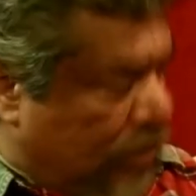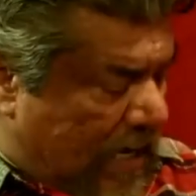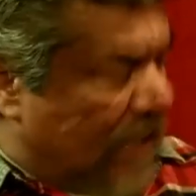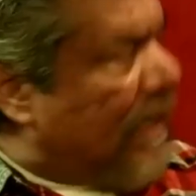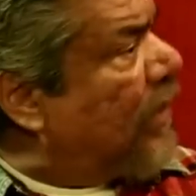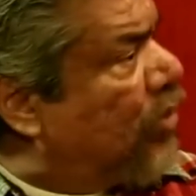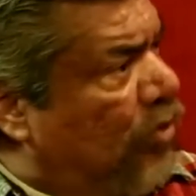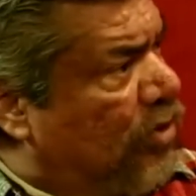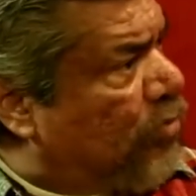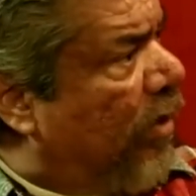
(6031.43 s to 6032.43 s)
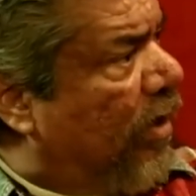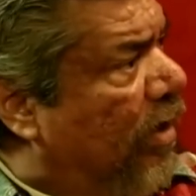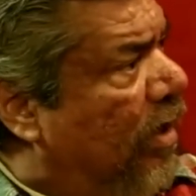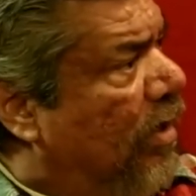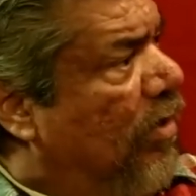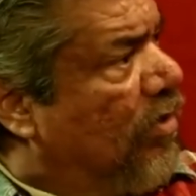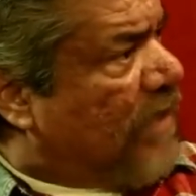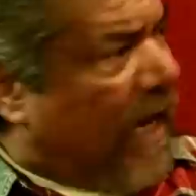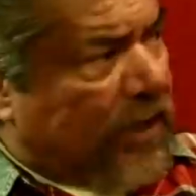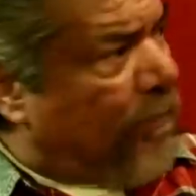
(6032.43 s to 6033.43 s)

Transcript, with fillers: Not like dudes wear tighter